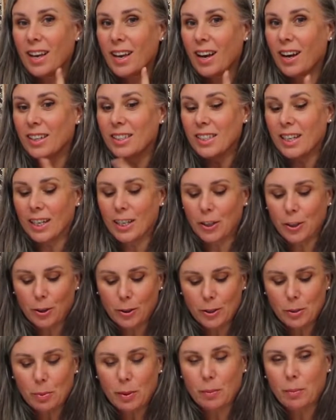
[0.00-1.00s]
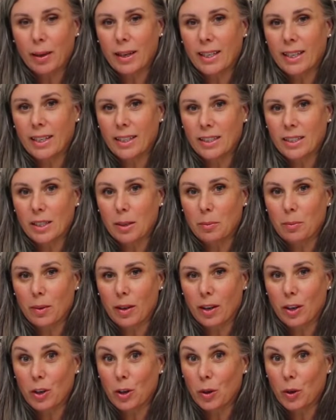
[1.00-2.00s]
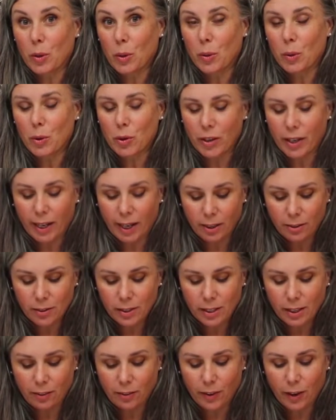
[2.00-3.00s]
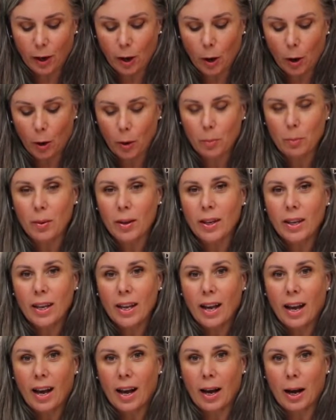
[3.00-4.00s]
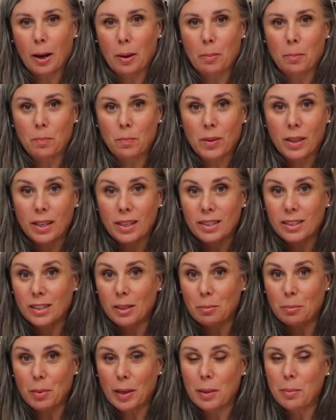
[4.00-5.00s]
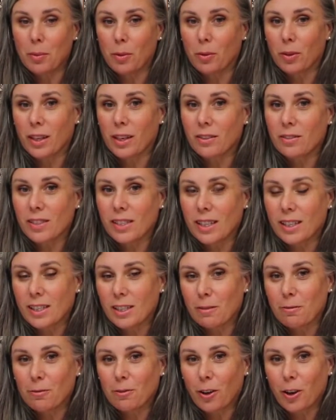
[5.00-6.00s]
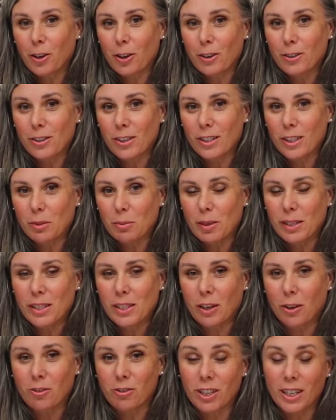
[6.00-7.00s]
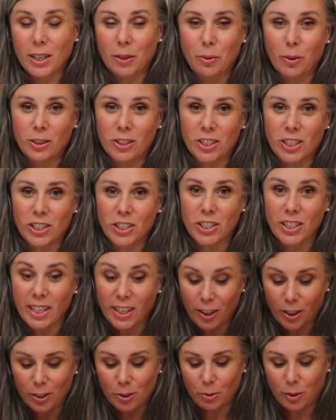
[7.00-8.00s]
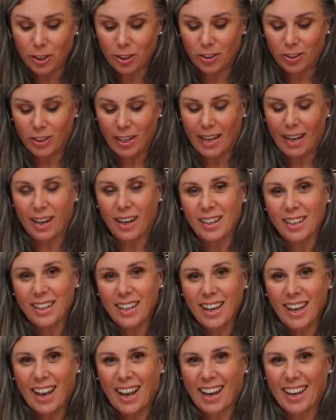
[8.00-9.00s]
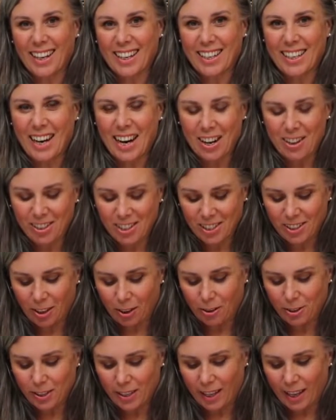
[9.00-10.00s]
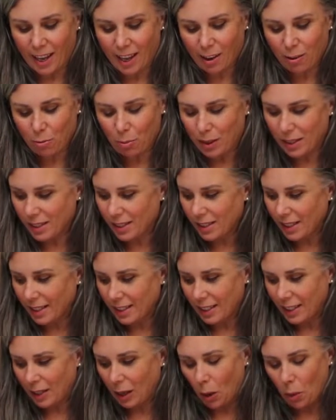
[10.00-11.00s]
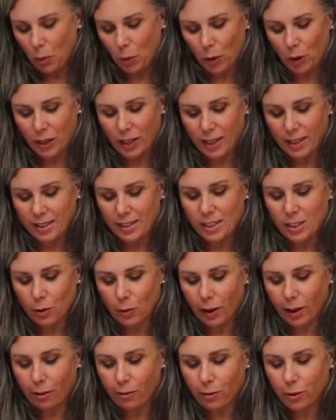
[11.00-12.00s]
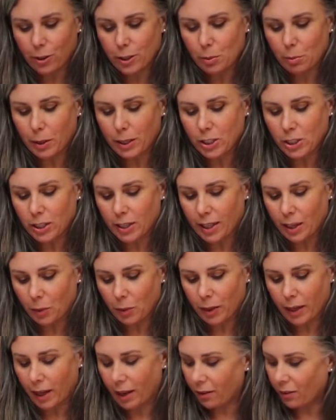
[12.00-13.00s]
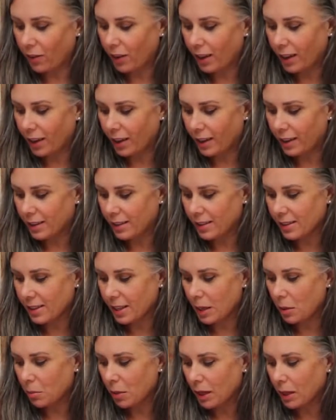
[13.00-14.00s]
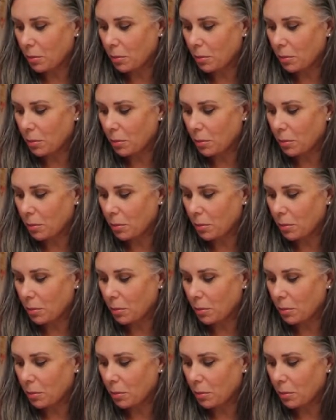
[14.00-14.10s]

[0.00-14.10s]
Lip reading: I'll tell you who's been making some cool creative stuff at home. Some people that have sent some photos into me, so I really want to share those with you now and encourage those that have been sending work in. So our first picture that we have here is Emily